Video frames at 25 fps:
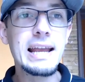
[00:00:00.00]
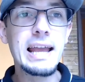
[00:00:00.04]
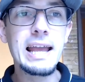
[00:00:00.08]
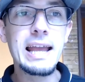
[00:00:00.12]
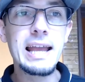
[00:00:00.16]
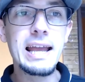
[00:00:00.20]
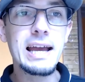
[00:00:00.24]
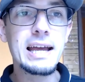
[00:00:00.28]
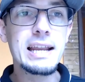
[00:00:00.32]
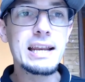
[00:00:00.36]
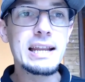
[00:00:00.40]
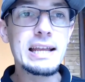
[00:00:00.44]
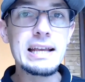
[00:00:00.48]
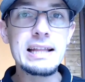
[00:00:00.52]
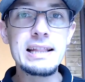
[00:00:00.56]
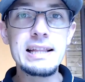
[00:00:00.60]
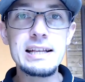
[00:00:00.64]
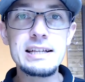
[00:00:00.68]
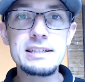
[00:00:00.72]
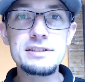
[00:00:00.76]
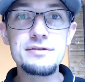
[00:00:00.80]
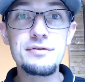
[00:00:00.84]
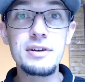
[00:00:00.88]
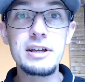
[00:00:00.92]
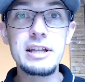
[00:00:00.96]
and in
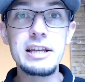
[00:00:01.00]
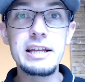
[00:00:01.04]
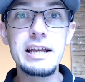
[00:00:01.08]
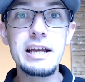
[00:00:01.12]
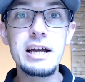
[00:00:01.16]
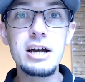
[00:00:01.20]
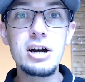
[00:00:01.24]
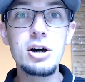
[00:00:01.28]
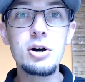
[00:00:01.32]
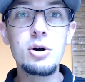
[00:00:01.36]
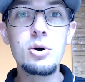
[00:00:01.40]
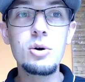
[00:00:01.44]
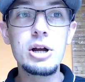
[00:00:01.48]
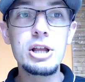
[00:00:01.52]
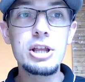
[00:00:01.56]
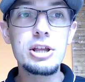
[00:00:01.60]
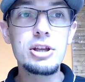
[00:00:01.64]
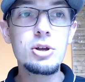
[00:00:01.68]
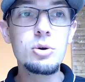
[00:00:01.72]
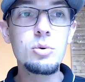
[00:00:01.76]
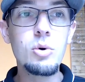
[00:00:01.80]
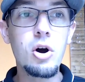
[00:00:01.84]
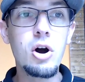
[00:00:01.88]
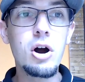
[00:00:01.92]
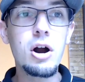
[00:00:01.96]
this video
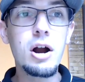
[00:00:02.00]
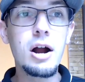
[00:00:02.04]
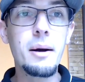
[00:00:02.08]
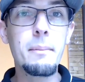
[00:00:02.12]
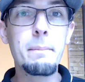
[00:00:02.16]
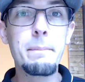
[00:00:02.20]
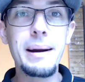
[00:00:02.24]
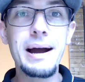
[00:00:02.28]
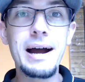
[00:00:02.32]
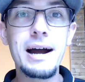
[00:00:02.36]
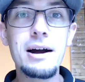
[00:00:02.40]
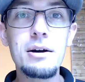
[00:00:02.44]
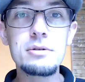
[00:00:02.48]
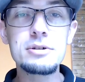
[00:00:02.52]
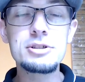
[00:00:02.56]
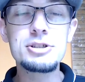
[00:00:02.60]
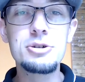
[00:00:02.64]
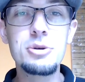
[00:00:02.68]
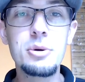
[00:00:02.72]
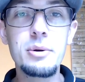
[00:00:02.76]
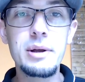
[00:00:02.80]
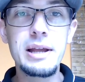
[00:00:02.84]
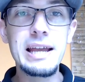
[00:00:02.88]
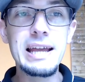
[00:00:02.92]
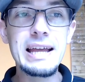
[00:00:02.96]
you are about
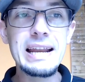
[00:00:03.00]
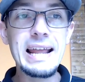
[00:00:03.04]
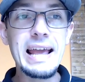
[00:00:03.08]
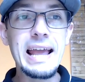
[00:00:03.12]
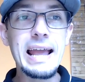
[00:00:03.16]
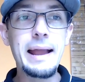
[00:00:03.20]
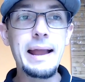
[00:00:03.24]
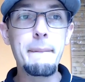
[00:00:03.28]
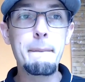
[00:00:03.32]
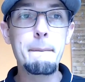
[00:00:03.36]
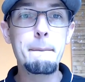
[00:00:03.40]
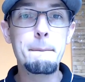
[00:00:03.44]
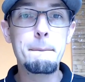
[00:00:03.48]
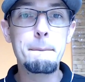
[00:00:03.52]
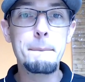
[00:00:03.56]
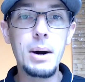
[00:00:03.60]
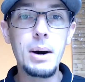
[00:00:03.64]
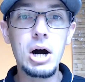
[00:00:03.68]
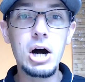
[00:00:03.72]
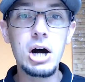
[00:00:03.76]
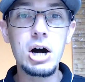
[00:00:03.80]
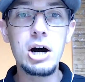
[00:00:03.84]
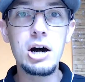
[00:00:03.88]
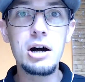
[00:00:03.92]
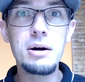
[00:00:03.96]
to get a
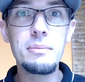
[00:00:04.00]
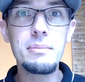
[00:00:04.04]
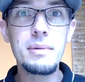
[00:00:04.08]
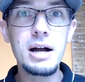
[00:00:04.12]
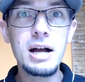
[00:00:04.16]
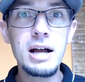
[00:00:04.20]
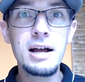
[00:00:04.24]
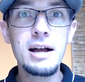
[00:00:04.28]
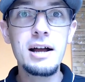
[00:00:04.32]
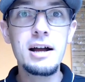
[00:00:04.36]
bomb